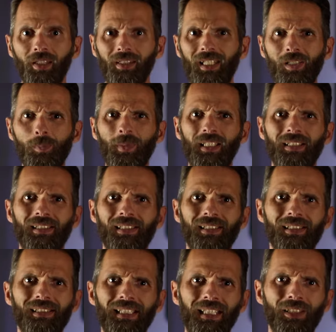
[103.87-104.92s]
This means the
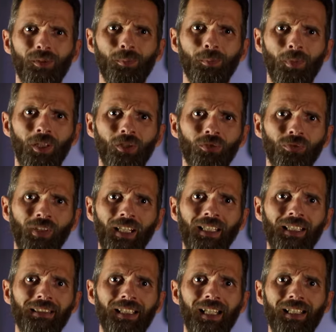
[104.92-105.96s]
states must
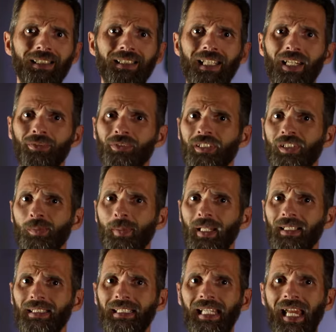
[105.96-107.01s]
recognize and
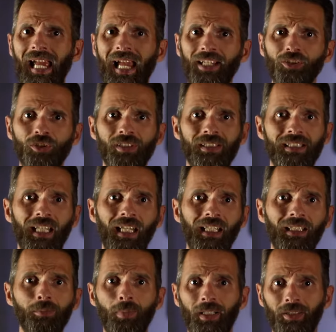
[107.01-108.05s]
respect the actions
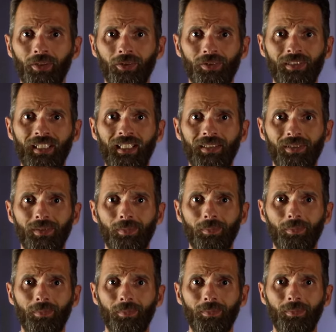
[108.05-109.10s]
taken by other states.
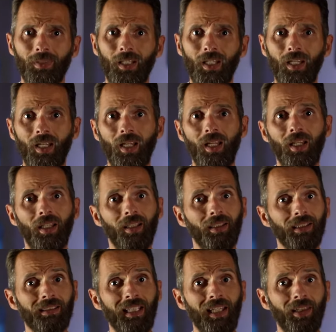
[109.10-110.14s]

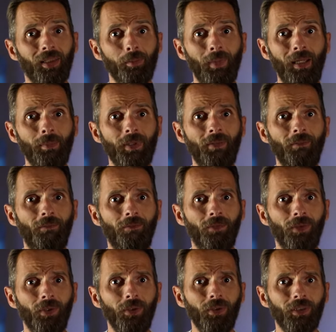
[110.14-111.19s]
The 10th Amendment
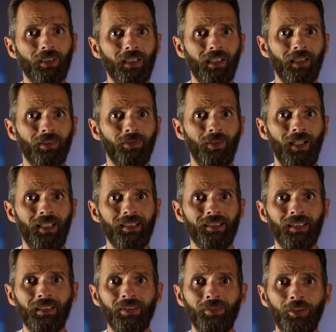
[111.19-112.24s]
further clarifies
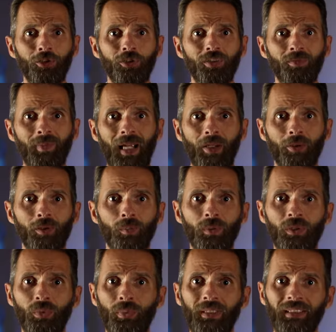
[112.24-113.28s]
the division of powers
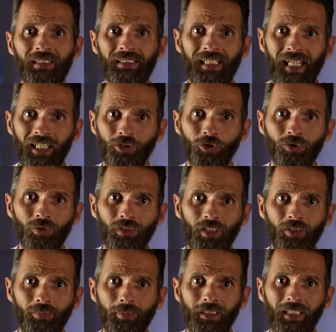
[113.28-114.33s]
between the national
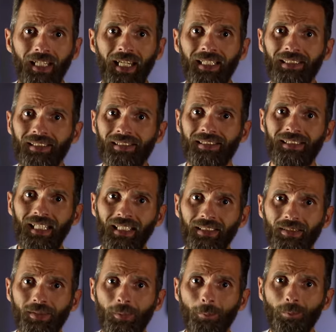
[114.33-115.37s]
government and the
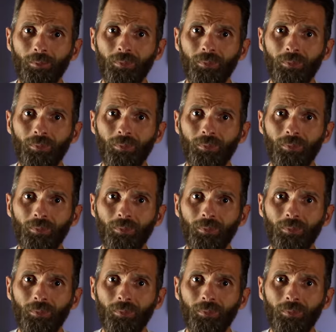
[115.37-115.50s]
states.